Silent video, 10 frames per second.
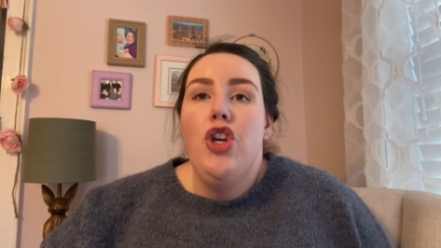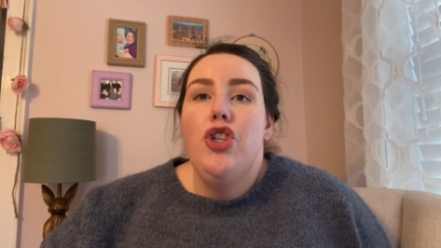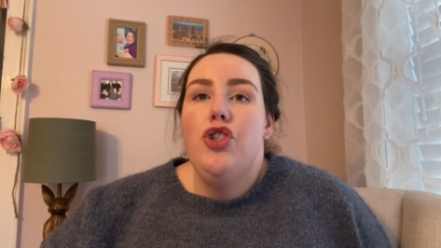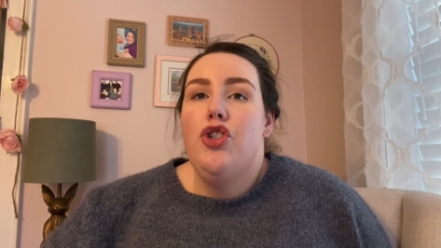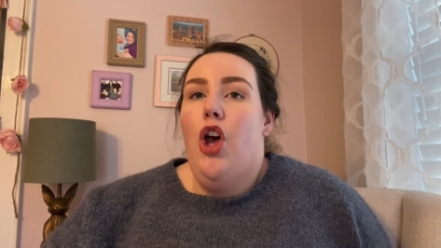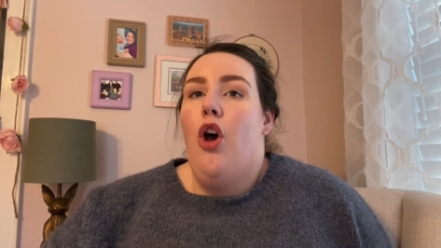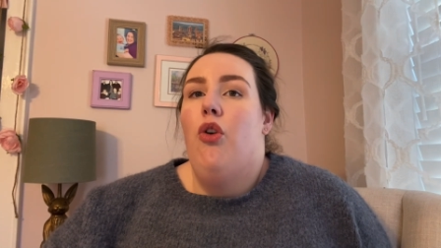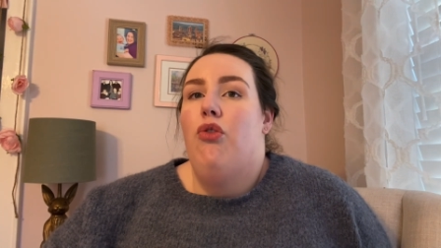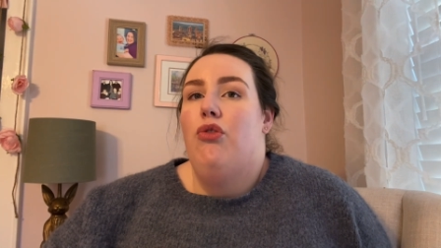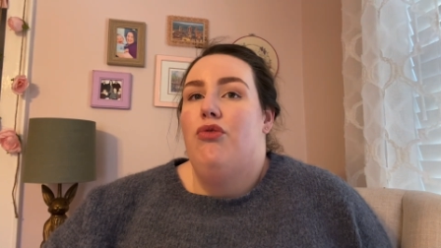
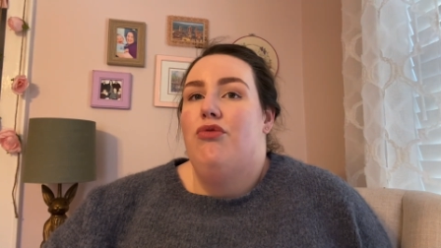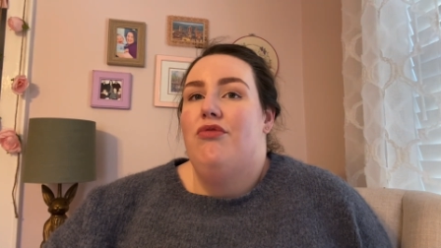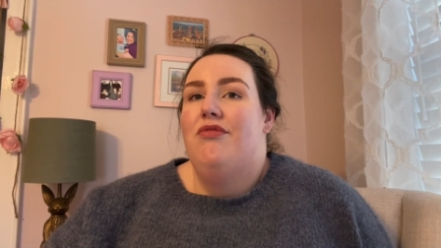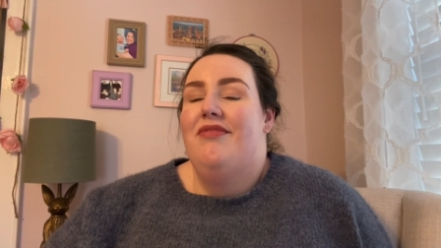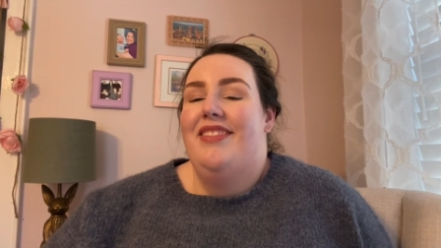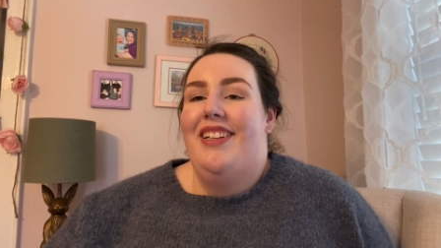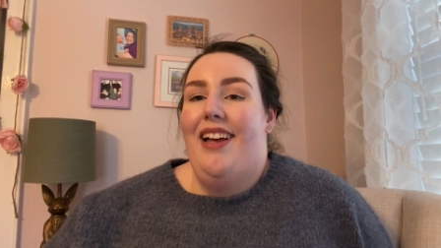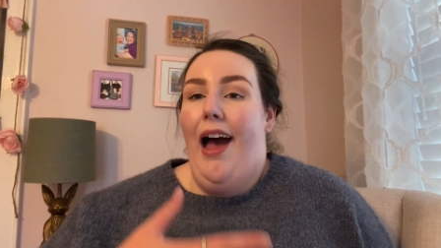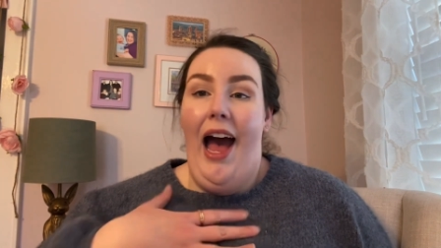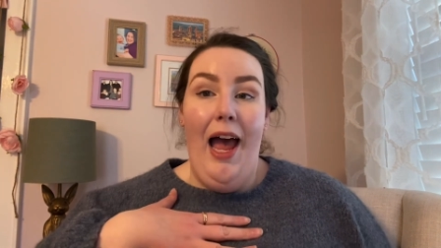So
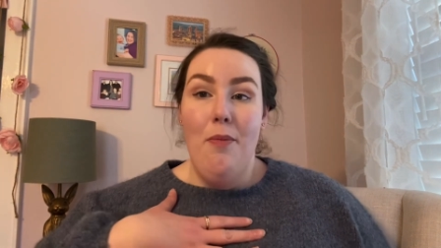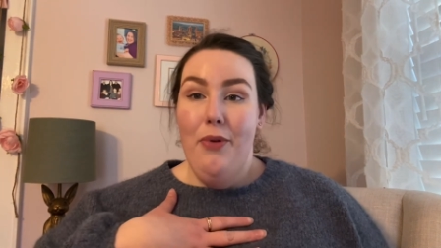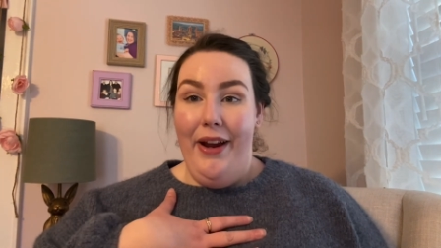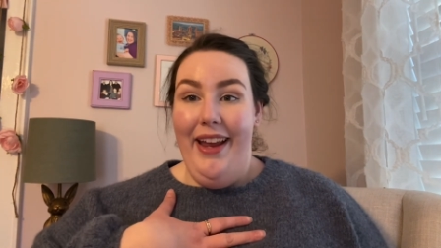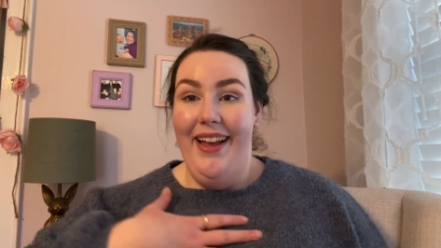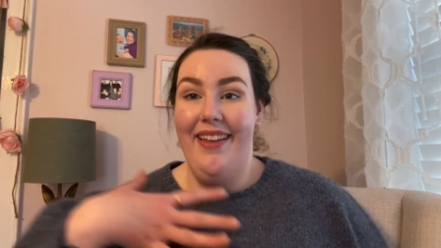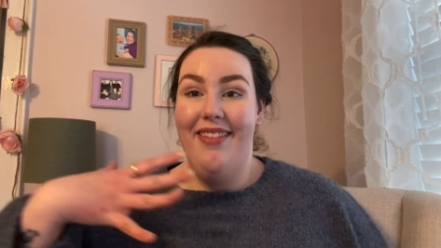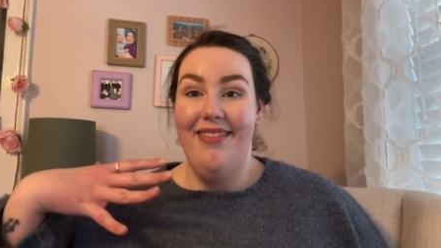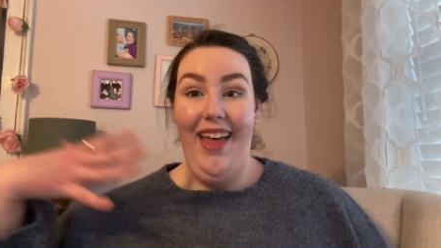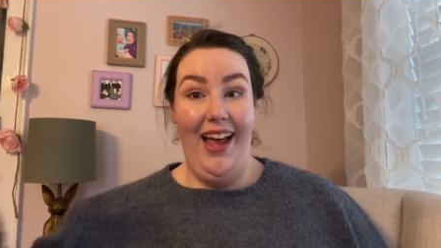I bring
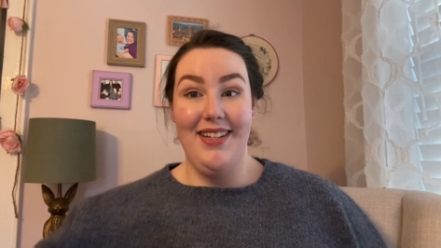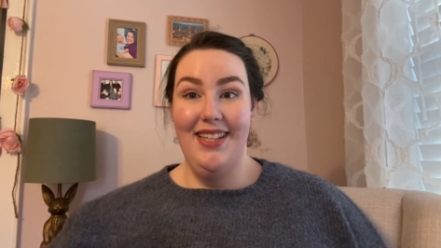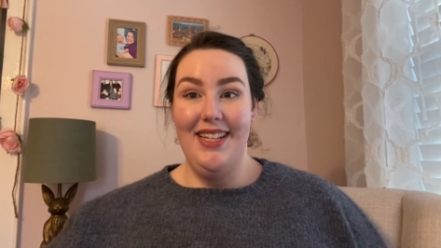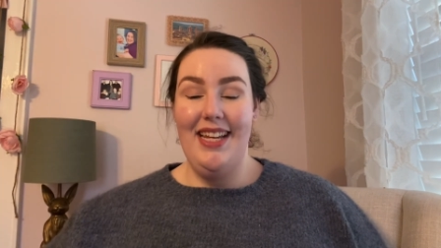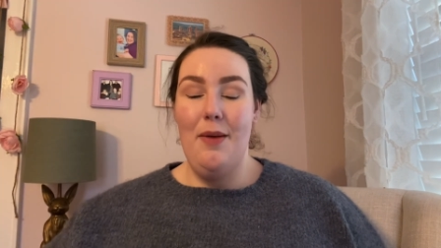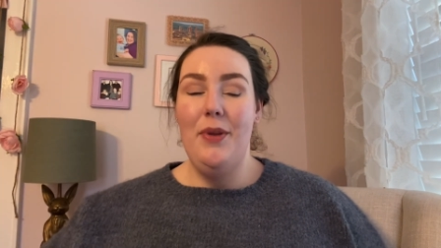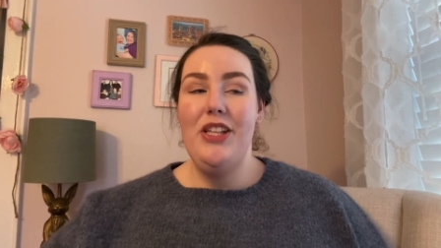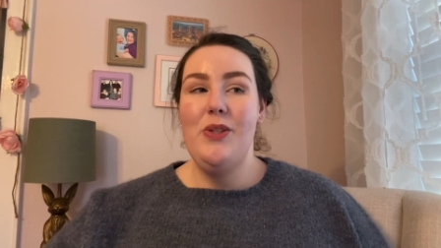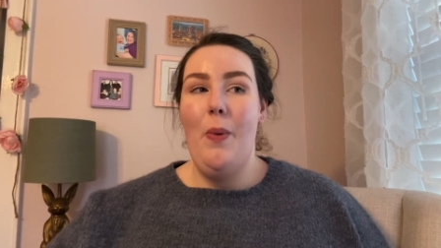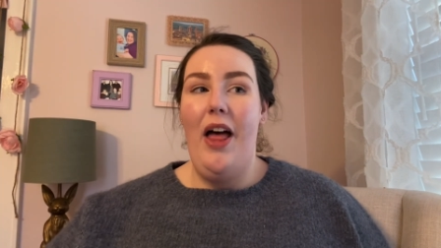that to the table
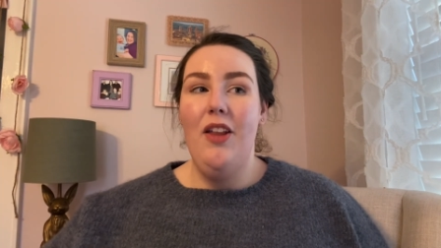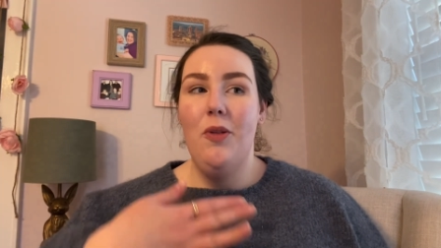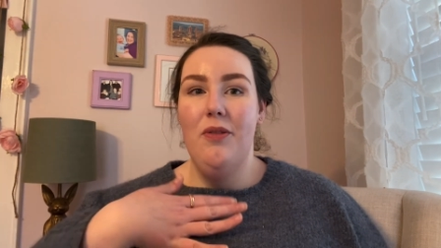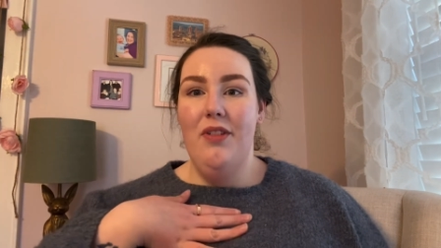as well.